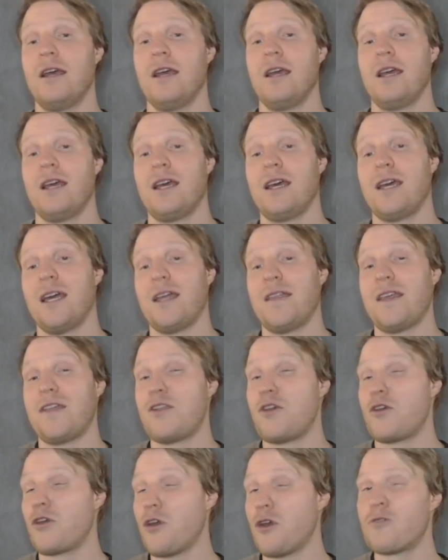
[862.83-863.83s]
then
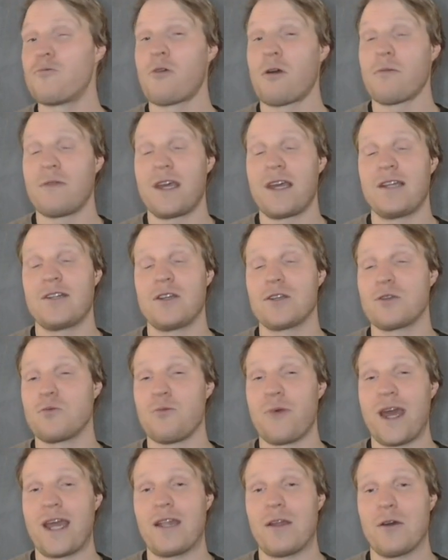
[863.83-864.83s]
you could probably just
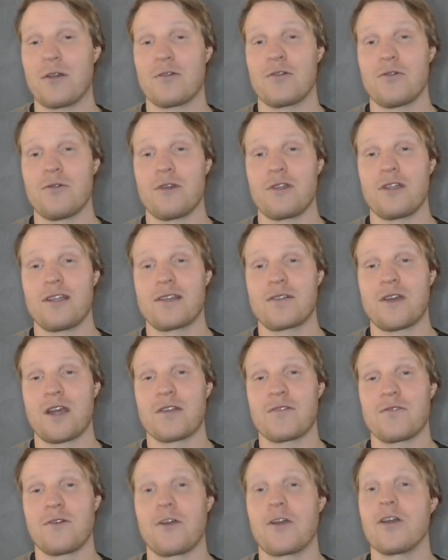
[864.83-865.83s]
wait on doing this
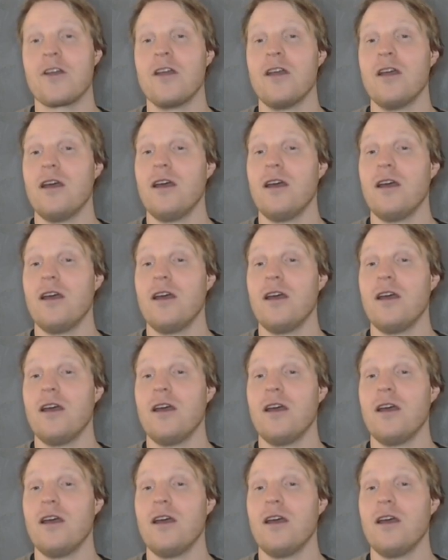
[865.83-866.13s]
transfer.